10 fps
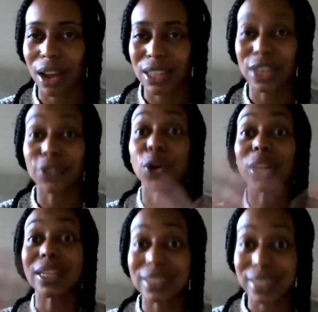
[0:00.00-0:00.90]
ourselves
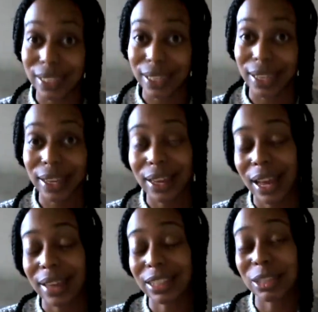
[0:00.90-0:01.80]
holistically,
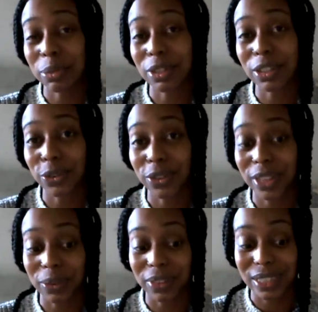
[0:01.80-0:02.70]
and that's the beautiful
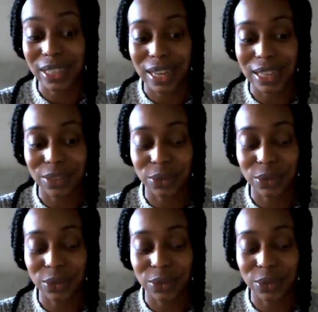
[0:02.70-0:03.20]
thing with this cleanse.